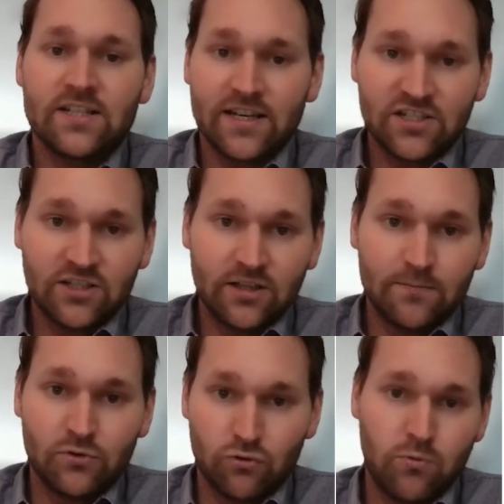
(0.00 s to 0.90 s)
Taxing
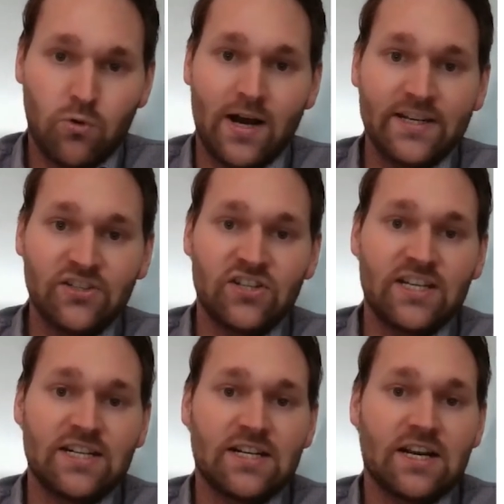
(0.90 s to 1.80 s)
them group-wise
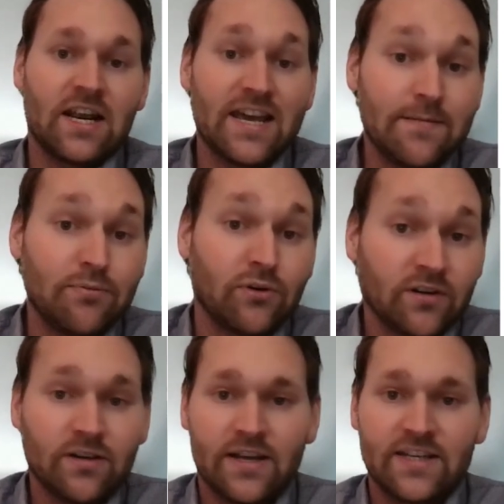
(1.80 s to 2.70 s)
in
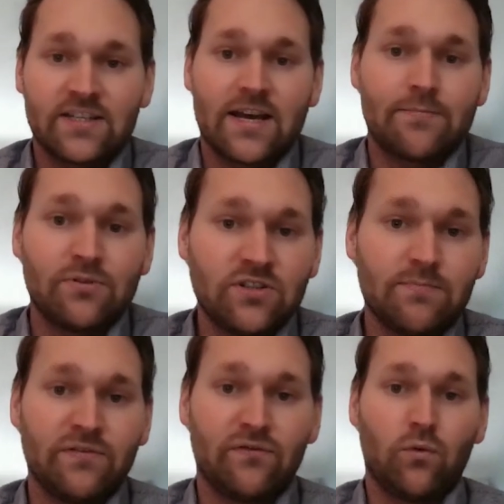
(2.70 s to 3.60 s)
labor, as it happened
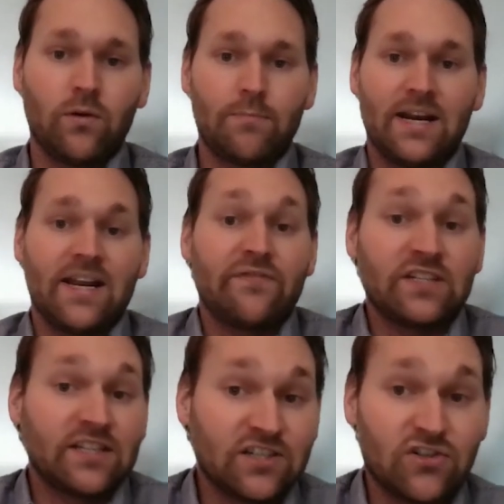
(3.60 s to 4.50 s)
before by
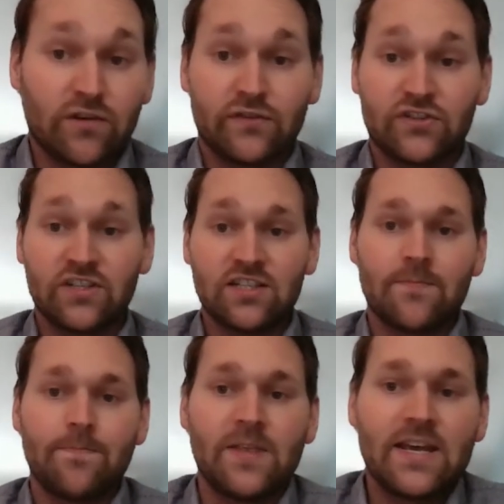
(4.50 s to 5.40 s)
levying these
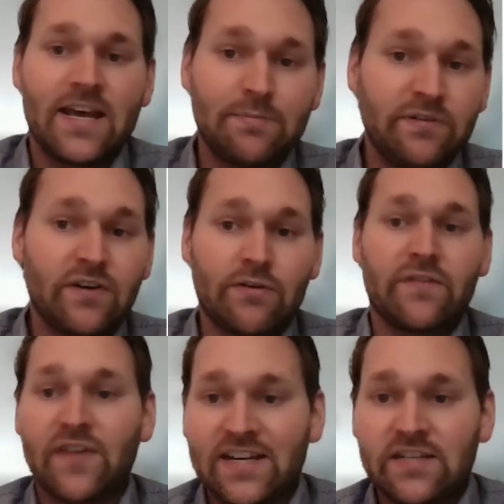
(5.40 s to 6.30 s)
services, had been very
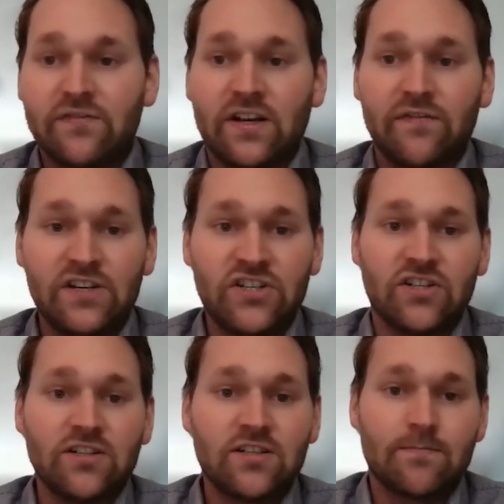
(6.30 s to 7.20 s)
effective and
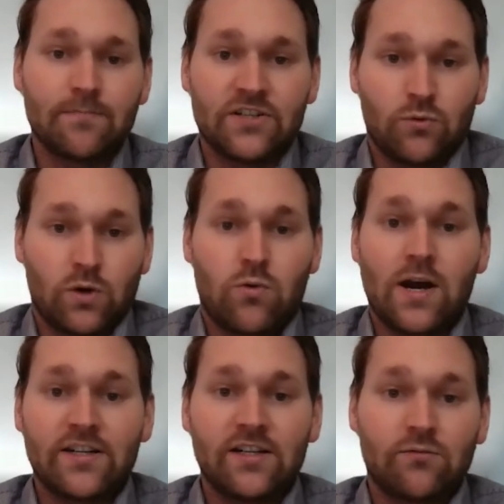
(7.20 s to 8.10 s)
efficient as it
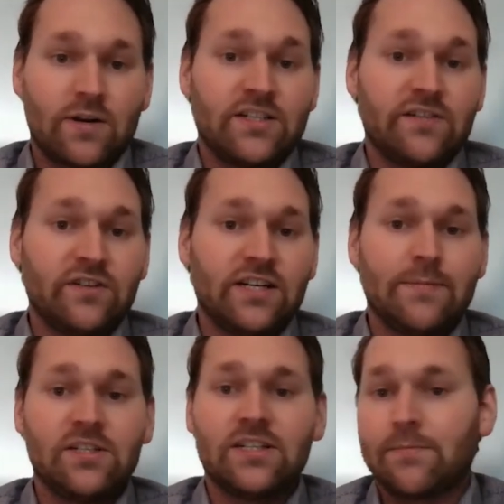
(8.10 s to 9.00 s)
required relatively
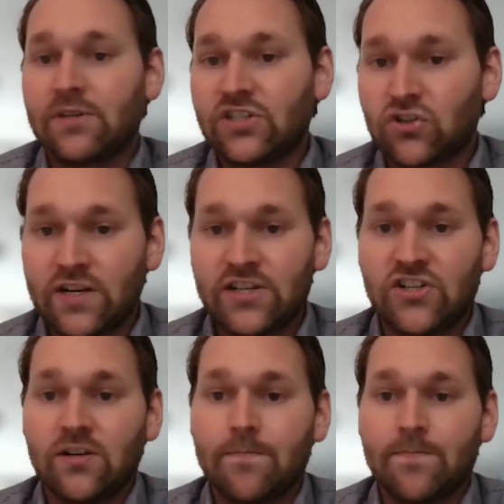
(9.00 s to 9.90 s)
limited administration.